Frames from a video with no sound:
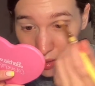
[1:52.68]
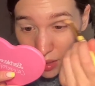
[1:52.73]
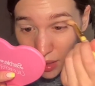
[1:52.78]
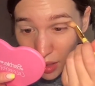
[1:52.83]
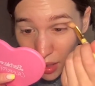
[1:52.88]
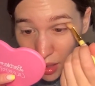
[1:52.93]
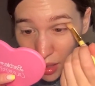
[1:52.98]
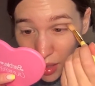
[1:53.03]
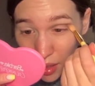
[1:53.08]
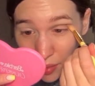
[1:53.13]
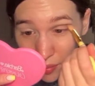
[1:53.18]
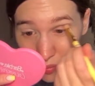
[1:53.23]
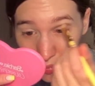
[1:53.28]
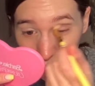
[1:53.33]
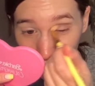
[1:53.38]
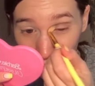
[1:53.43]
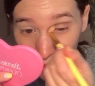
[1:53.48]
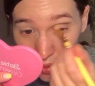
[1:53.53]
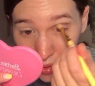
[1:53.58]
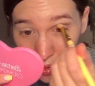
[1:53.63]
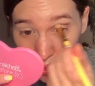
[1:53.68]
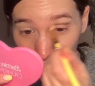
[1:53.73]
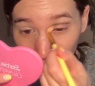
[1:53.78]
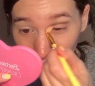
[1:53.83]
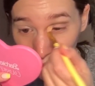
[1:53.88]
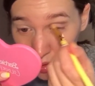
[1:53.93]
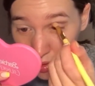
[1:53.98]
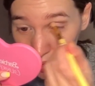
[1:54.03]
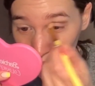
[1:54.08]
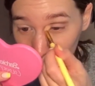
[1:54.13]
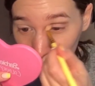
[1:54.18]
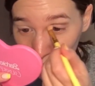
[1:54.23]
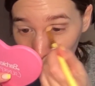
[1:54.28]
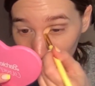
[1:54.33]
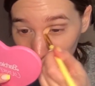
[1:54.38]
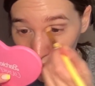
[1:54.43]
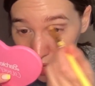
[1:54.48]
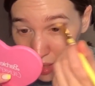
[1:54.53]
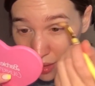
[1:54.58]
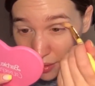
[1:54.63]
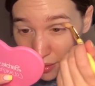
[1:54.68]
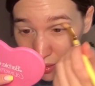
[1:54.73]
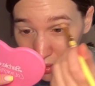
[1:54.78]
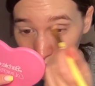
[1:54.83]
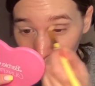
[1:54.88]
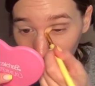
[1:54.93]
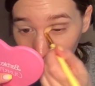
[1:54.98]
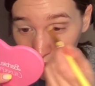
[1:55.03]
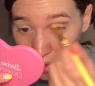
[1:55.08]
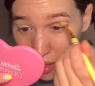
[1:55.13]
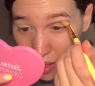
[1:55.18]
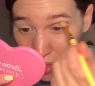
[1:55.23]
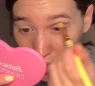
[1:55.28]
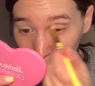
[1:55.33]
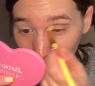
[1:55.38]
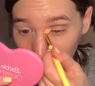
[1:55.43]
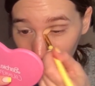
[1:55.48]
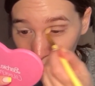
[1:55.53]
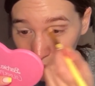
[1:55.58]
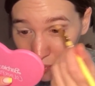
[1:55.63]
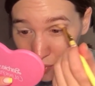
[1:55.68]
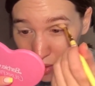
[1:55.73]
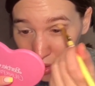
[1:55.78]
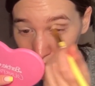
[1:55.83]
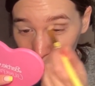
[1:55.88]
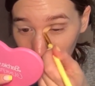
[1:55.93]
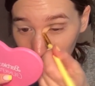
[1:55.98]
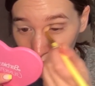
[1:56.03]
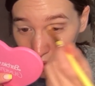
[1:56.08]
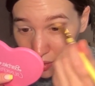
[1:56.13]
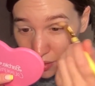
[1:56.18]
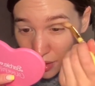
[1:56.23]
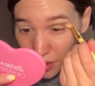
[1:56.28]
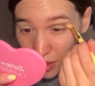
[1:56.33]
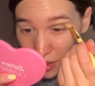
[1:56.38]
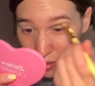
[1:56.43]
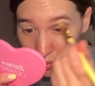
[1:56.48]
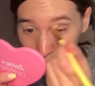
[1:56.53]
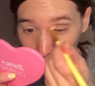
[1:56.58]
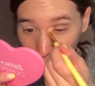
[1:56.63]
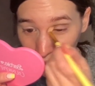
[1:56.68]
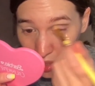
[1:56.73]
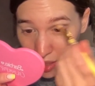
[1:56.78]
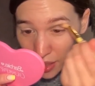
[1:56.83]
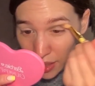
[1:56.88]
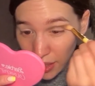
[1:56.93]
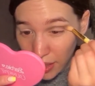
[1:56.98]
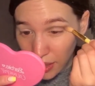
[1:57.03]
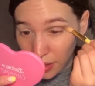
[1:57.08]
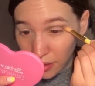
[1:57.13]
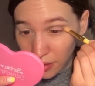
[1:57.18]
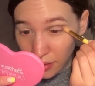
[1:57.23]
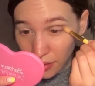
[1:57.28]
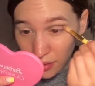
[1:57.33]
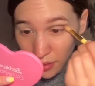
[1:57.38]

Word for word: Um, so yeah, I am like nearing my